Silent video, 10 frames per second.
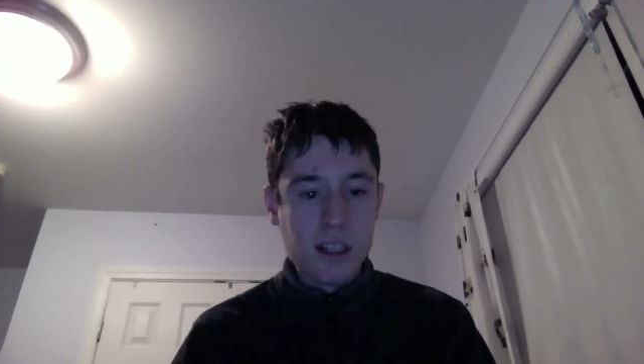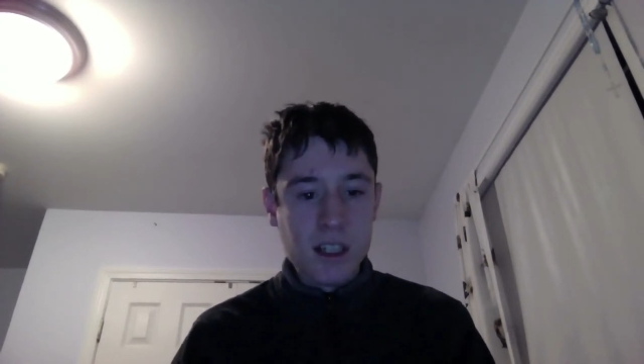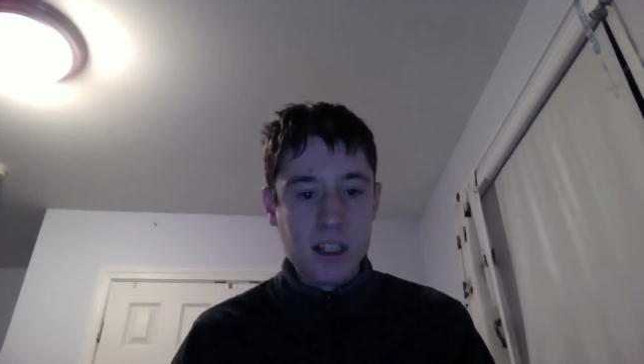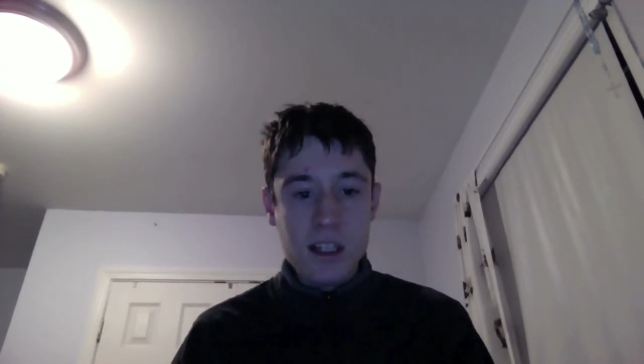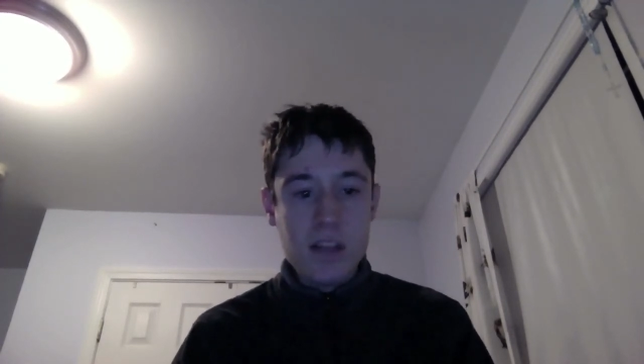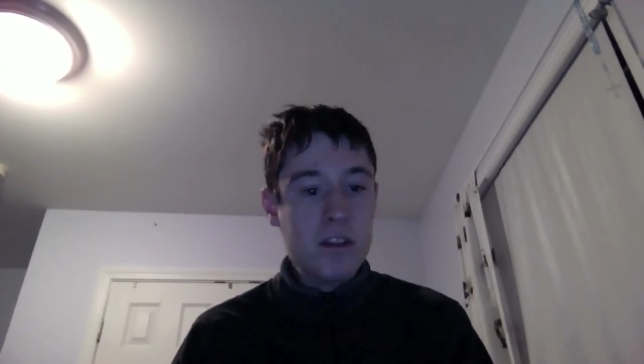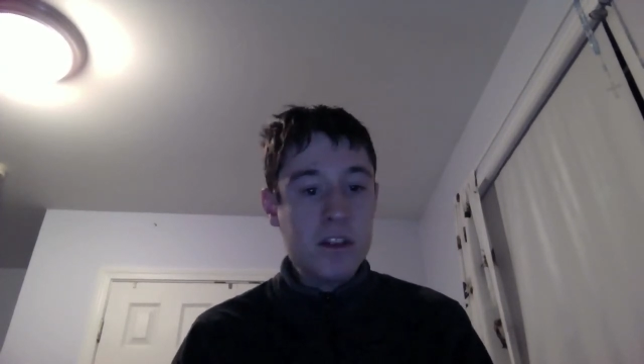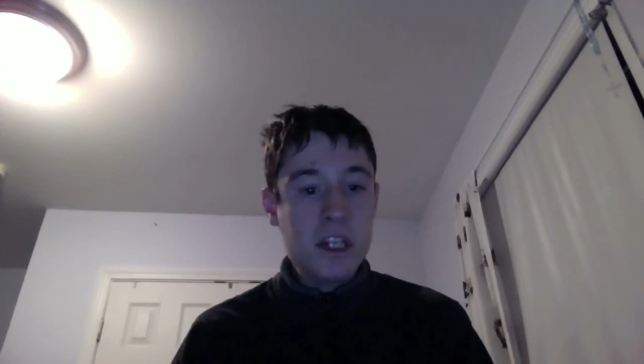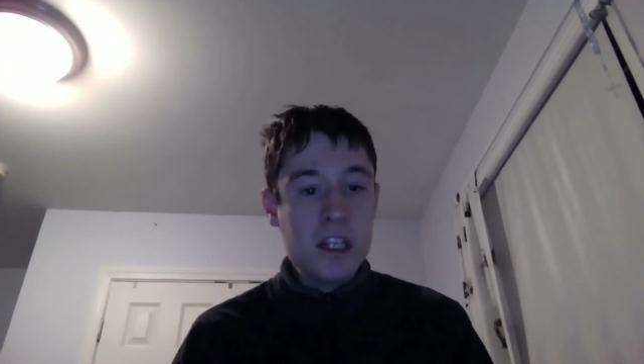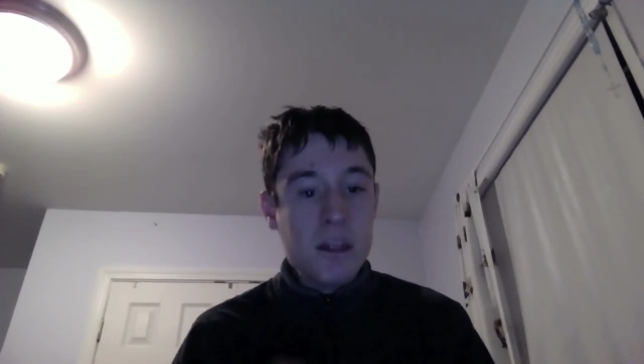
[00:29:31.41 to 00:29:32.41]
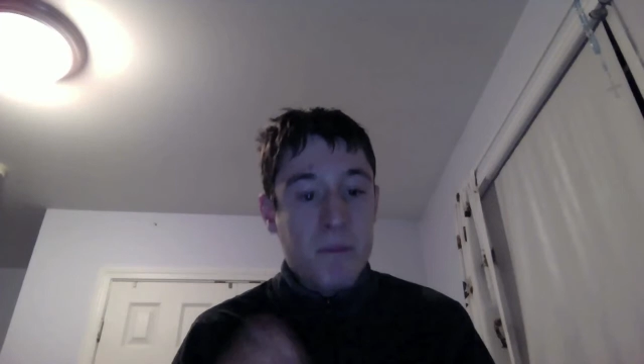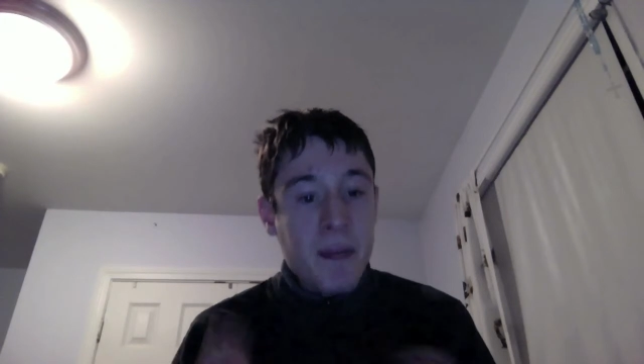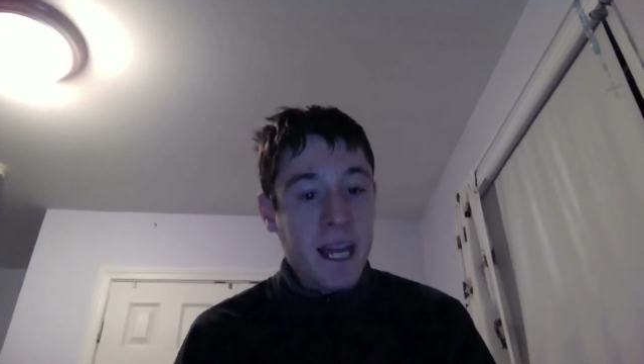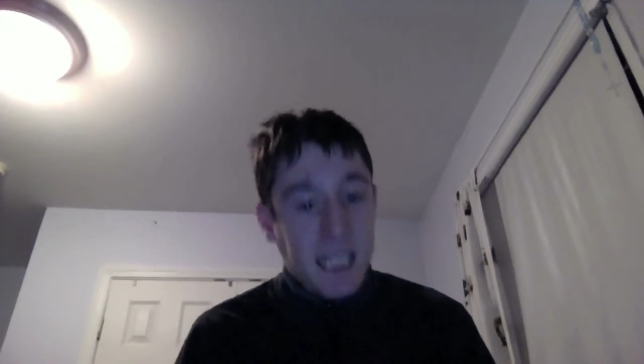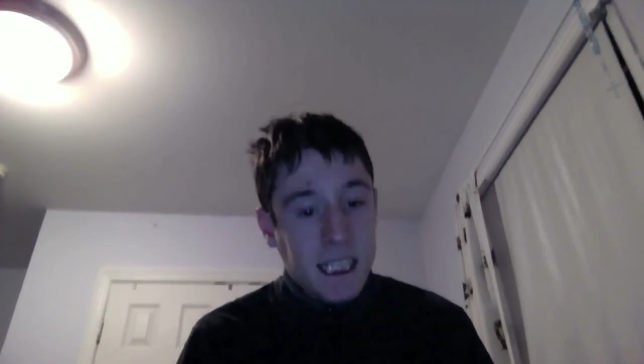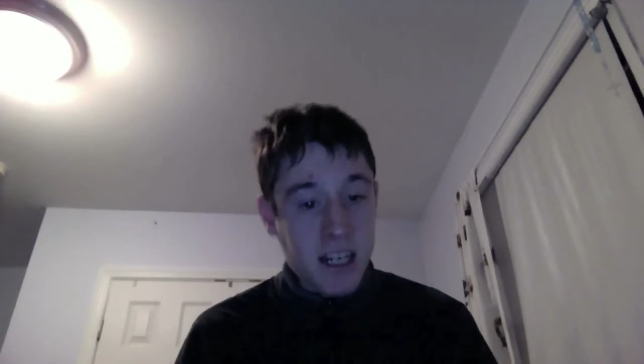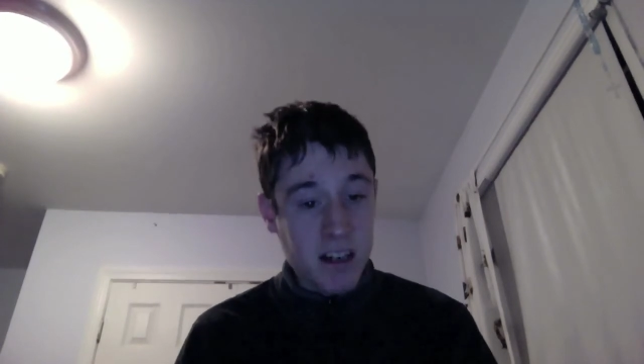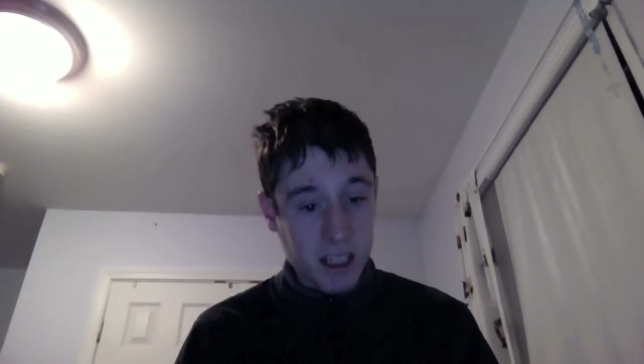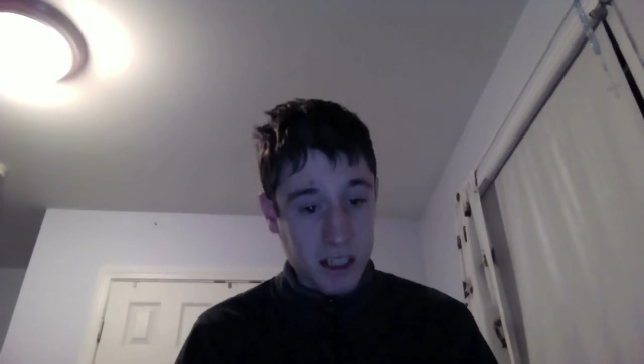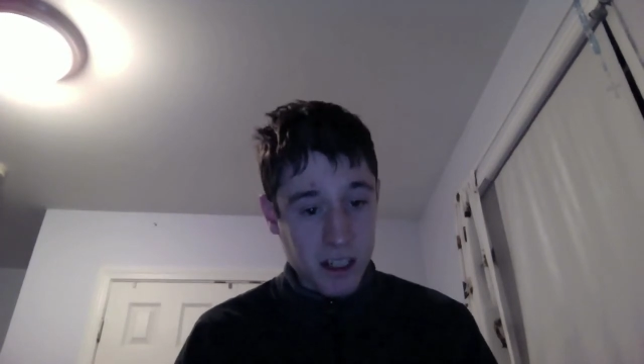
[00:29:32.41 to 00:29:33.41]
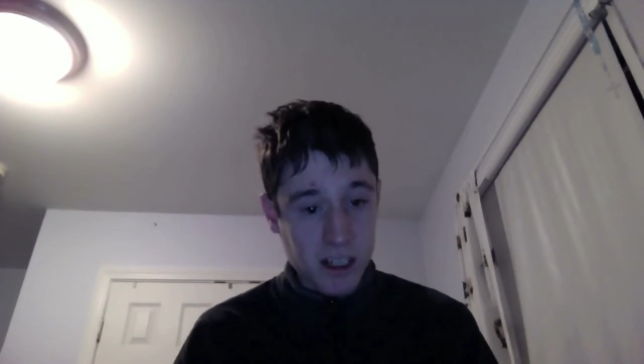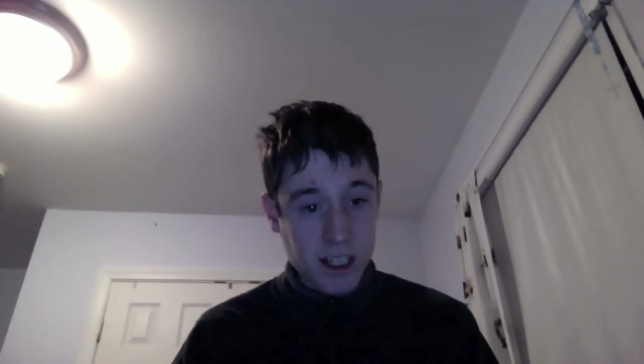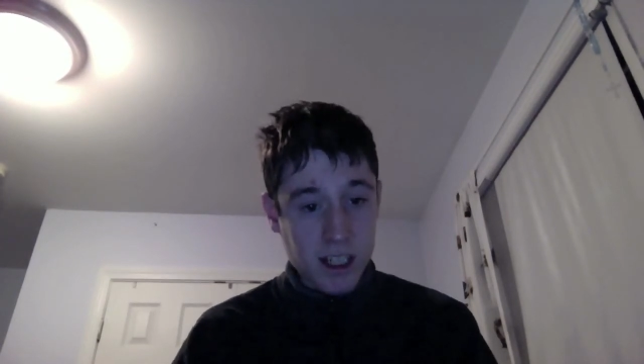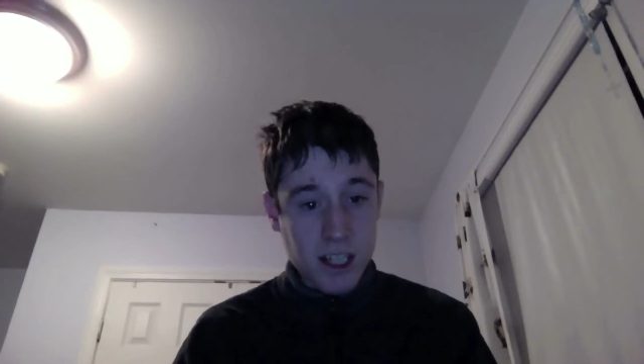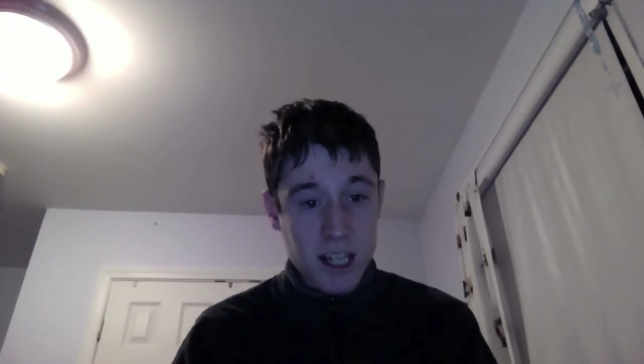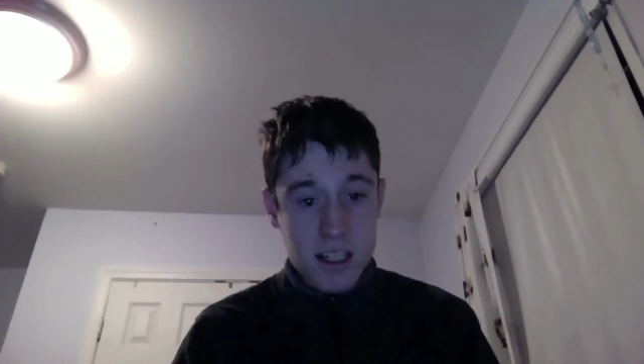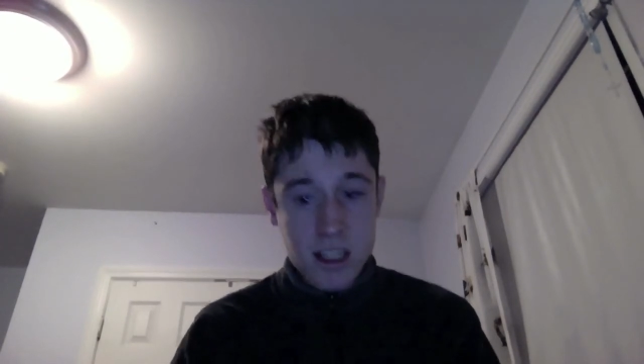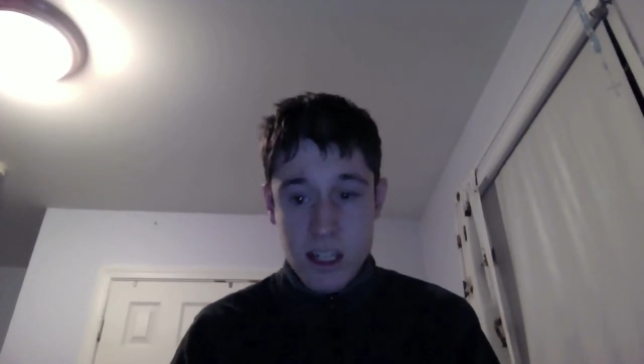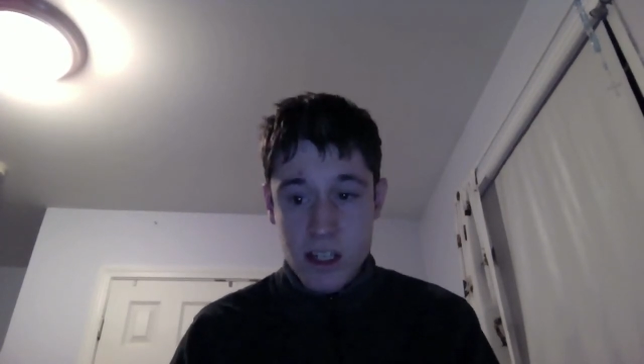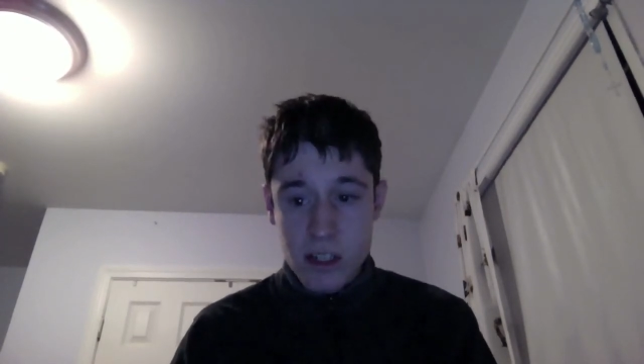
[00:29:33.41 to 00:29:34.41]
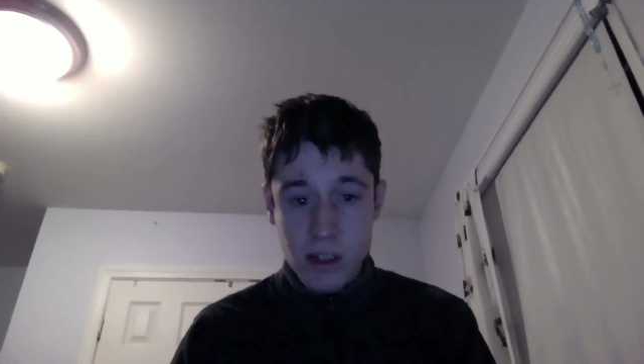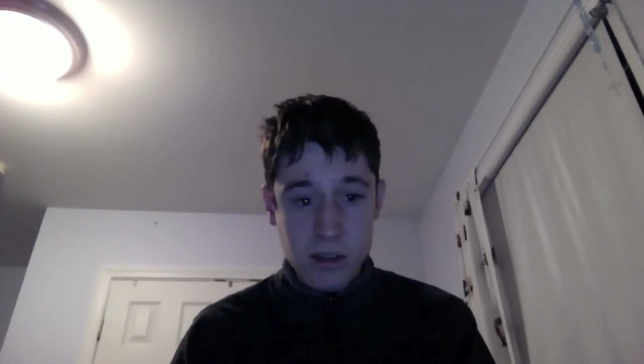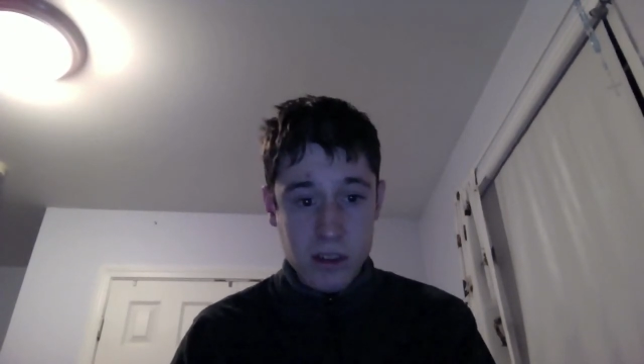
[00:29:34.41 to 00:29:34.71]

Neither did the main character. That's the issue.